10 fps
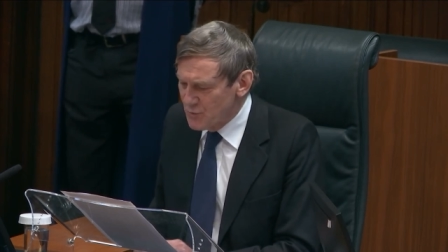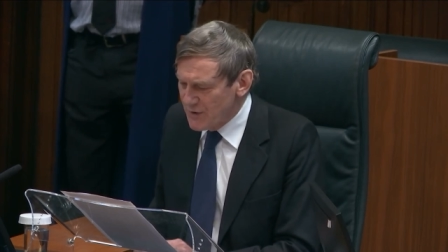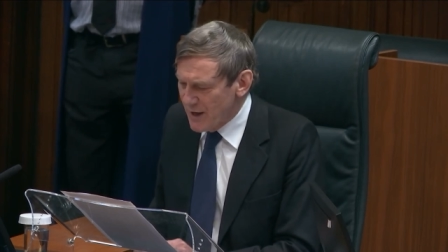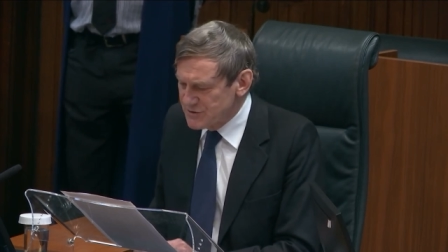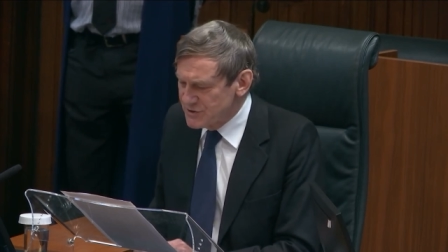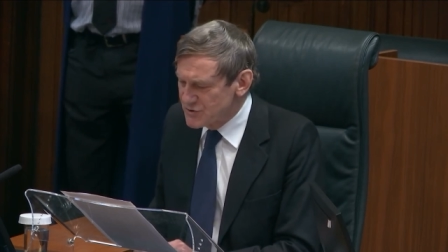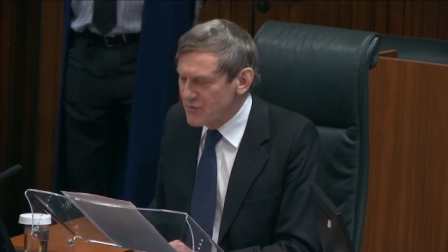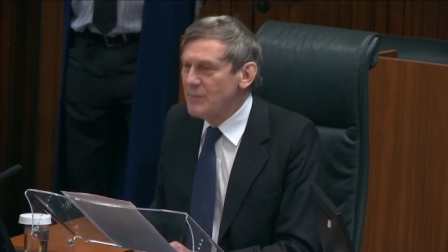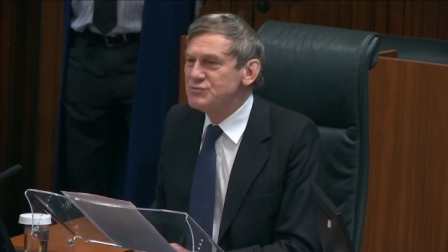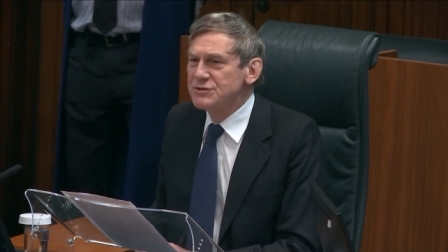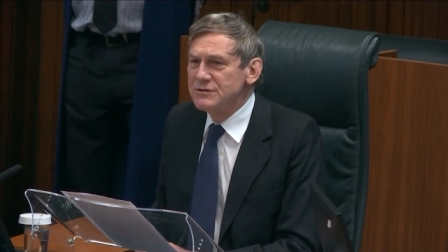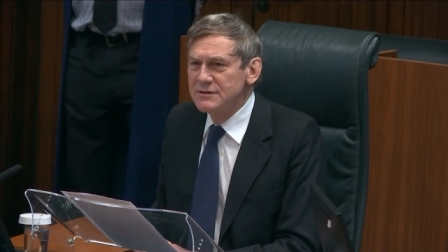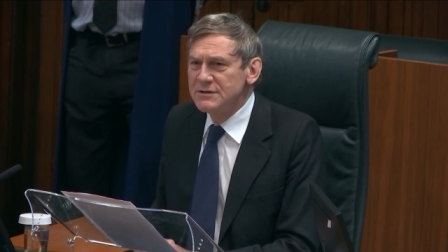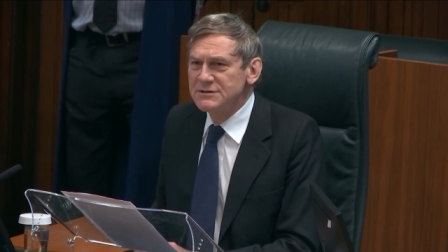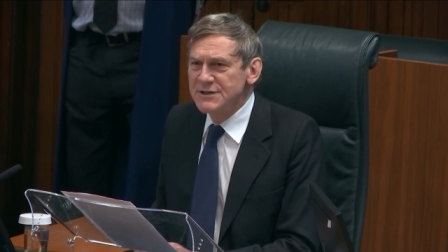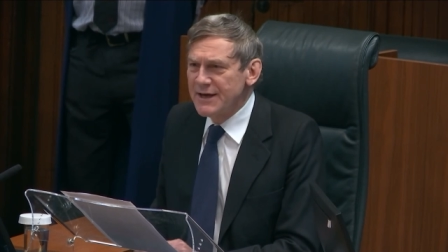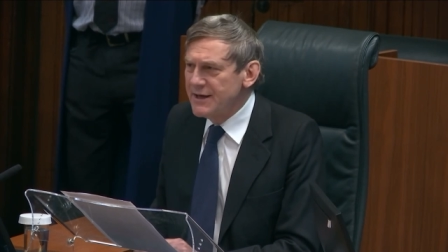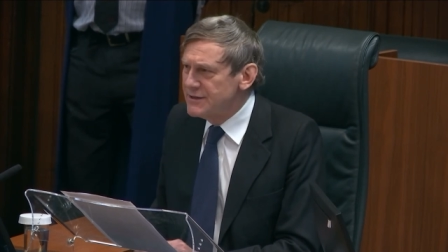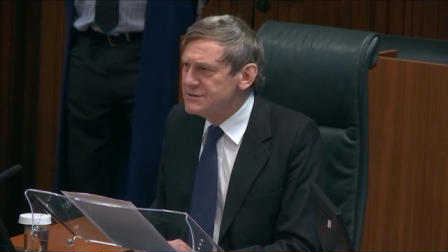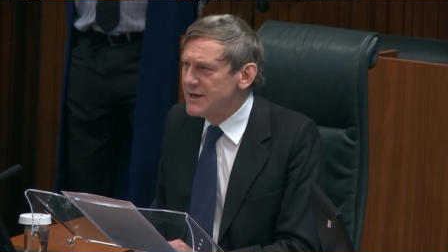without interruption,
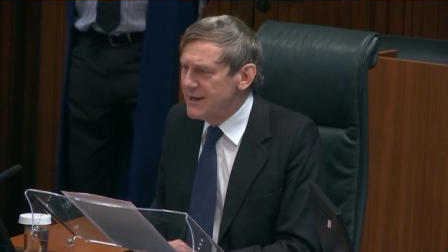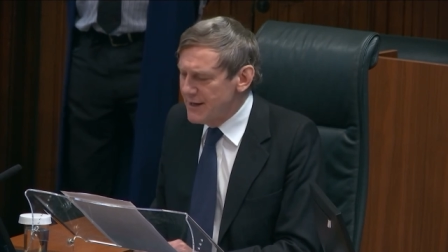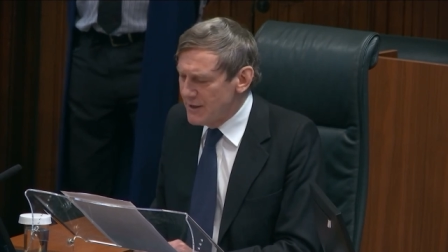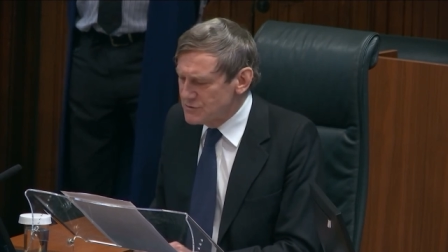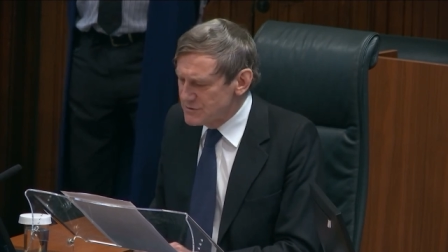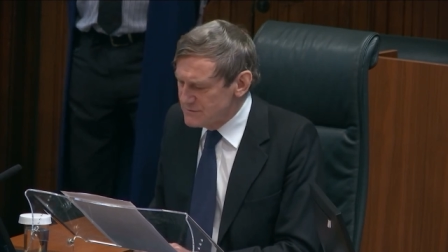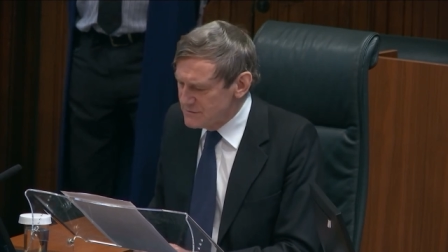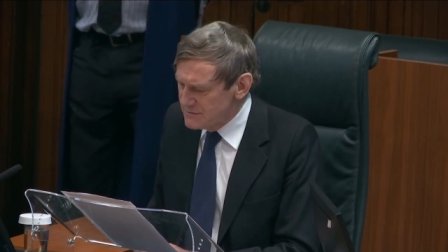day in, day out.